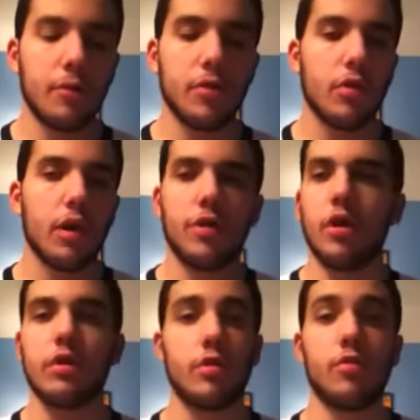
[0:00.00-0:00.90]
So I
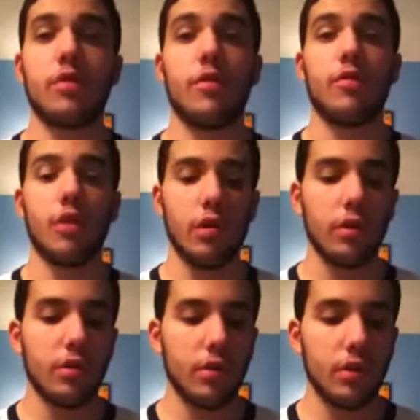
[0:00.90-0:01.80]
thought this was a
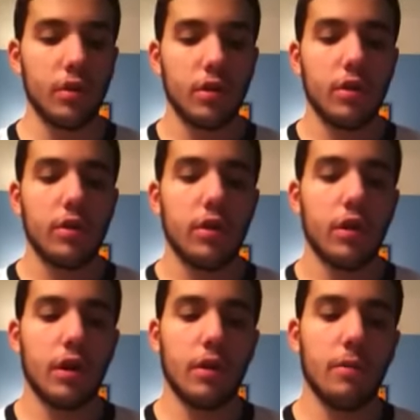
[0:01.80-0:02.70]
very good
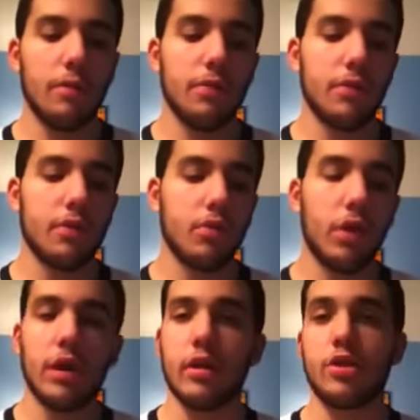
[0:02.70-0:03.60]

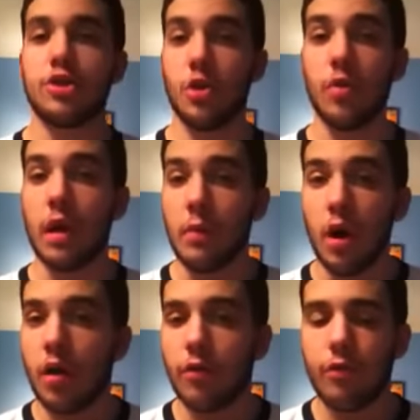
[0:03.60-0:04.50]
way to show them
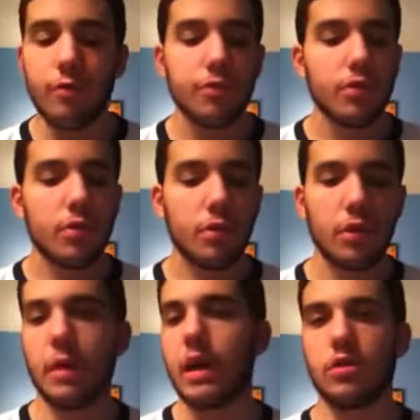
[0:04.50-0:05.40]
off. But
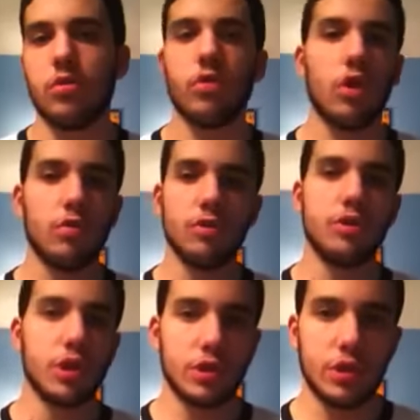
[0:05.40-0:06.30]
the match overall was
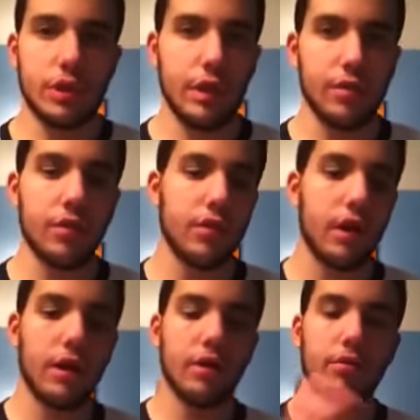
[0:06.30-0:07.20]
just decent.
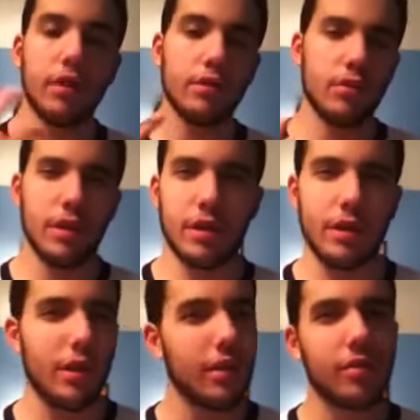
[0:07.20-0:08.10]
I didn't like the way...
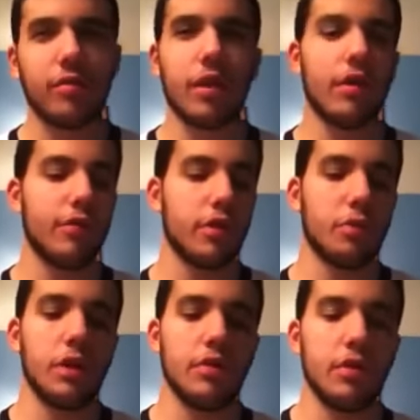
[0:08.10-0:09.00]
It kind of felt
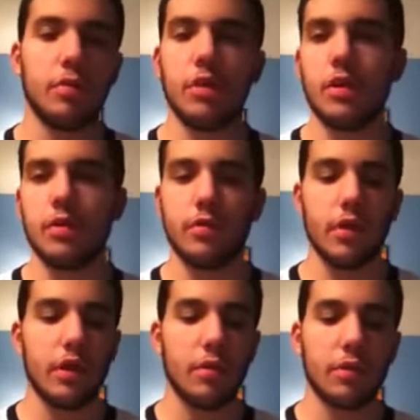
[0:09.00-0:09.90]
like PTP and
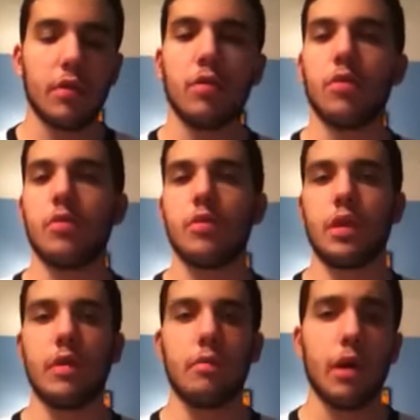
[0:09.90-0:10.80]
Epico and Primo were
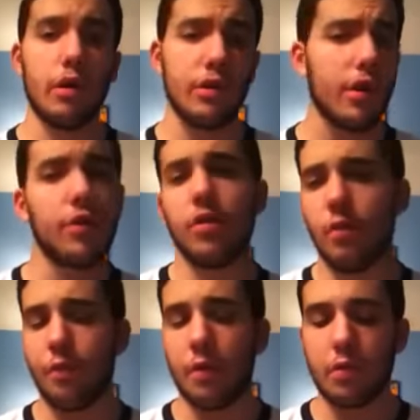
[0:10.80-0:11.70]
getting buried. Nothing
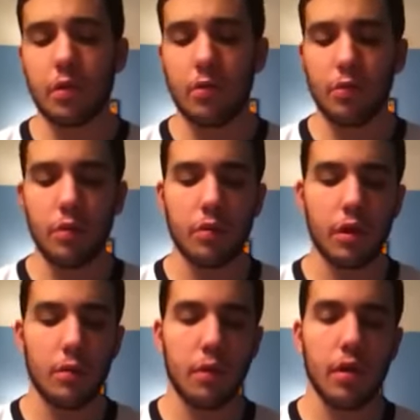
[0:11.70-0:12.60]
new for Epico and Primo to
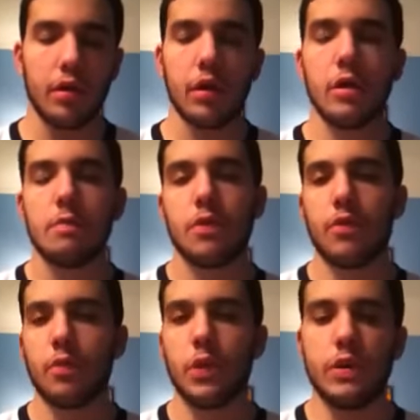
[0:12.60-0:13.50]
get buried. But
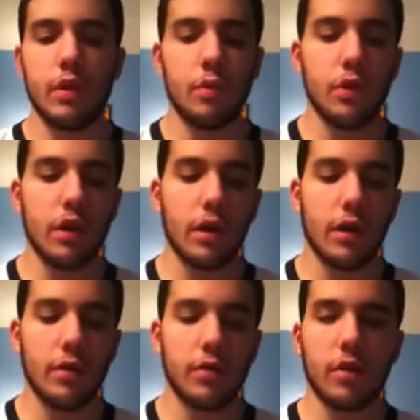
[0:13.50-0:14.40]
for PTP,
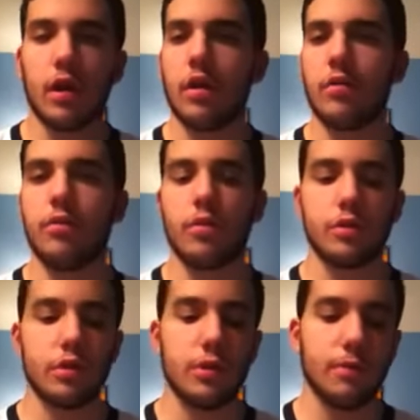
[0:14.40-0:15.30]
it's kind of
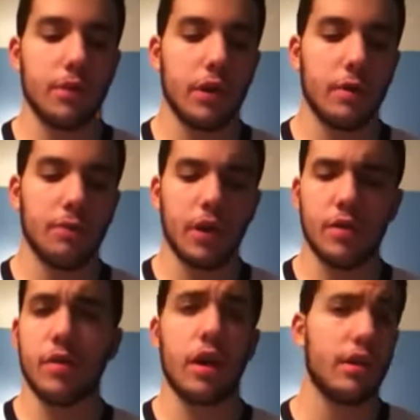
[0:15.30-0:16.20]
unfortunate.
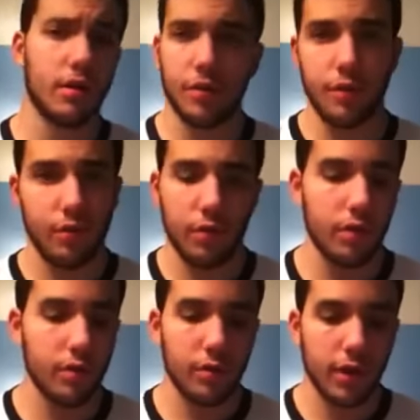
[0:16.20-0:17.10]
Tensai, nothing new
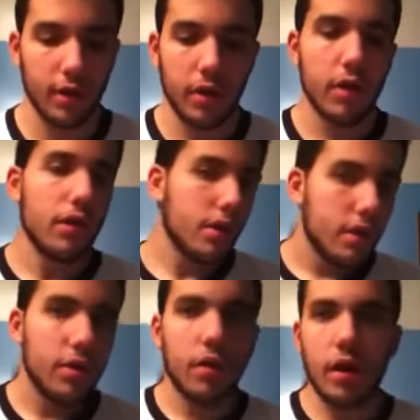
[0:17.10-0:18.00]
either. But,
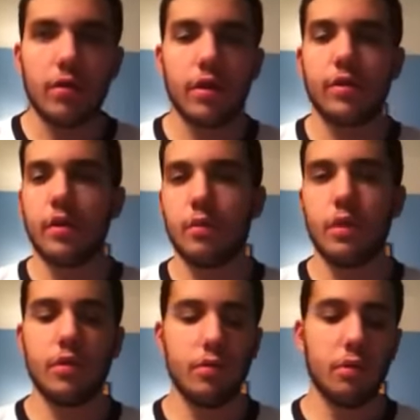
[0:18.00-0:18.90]
you know, I don't like seeing
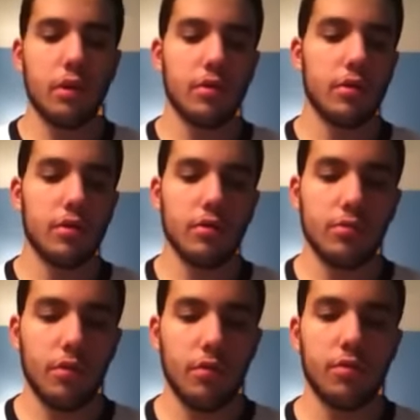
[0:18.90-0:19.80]
PTP continue to
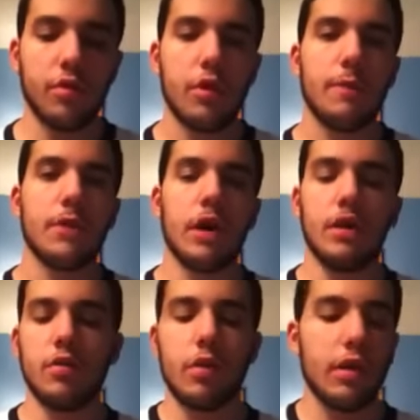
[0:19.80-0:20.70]
lose.
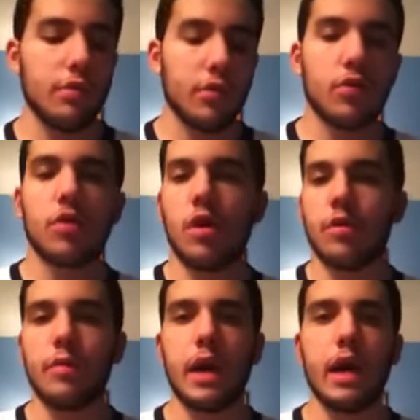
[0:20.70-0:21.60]
Either way, it was a
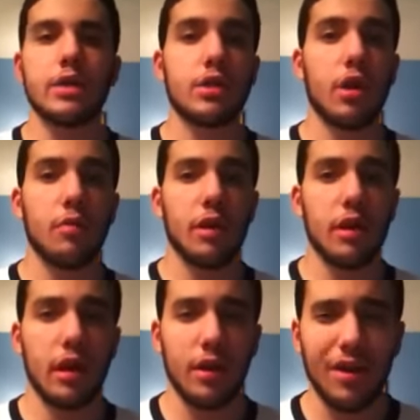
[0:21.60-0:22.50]
solid match. It got
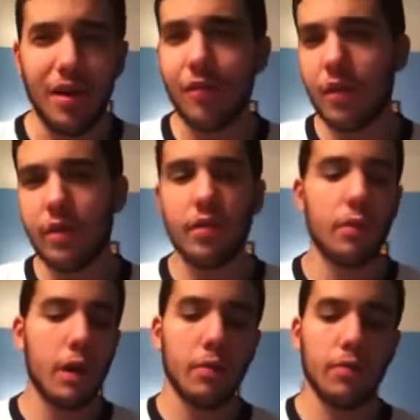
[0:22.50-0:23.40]
me enough into the
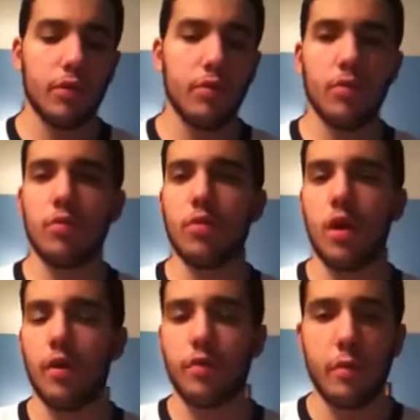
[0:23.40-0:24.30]
pay-per-view
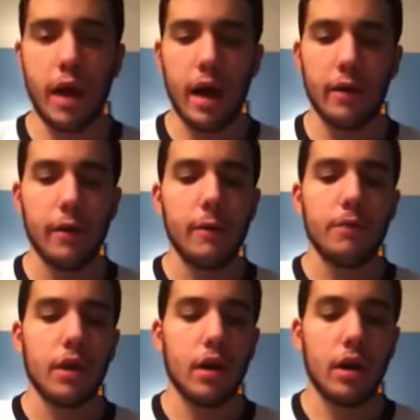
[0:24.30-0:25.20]
off the bat.
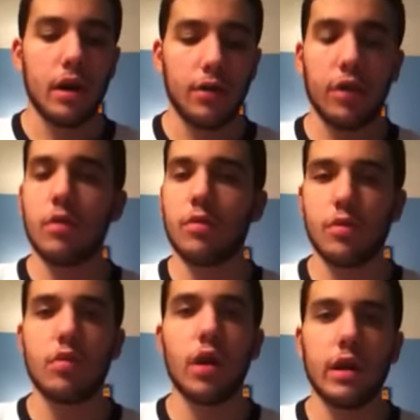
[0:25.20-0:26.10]
And I think it
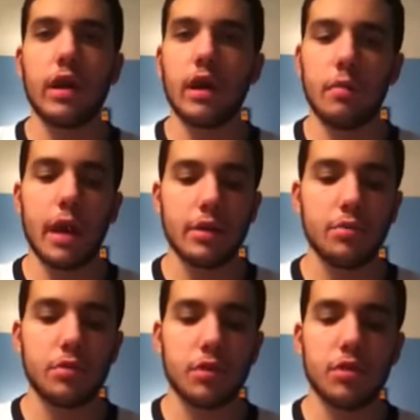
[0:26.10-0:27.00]
was the right kind of
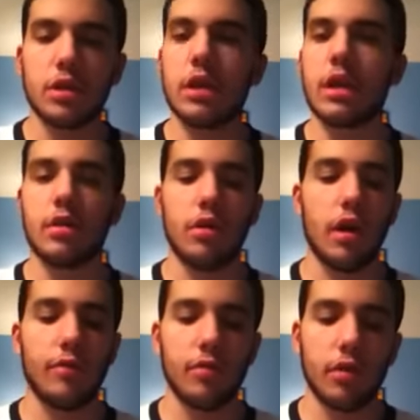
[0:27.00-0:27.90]
matchup to kick it
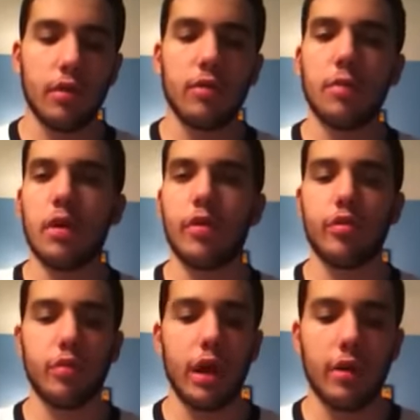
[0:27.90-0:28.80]
off. So I'll give it about a
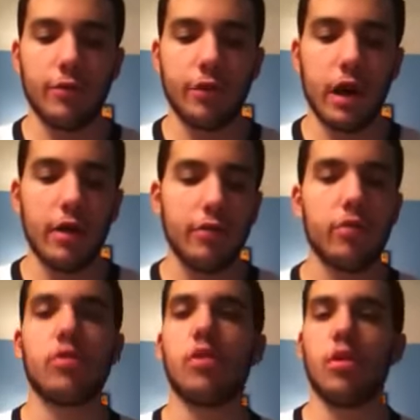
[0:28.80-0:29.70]
3 out of 5.
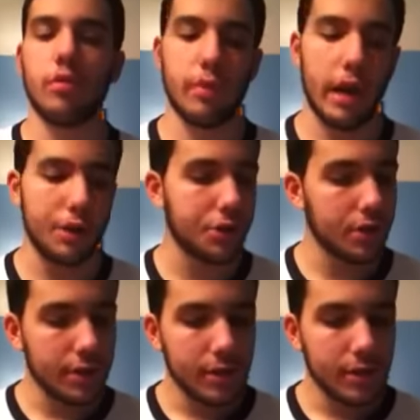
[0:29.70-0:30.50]
Solid match.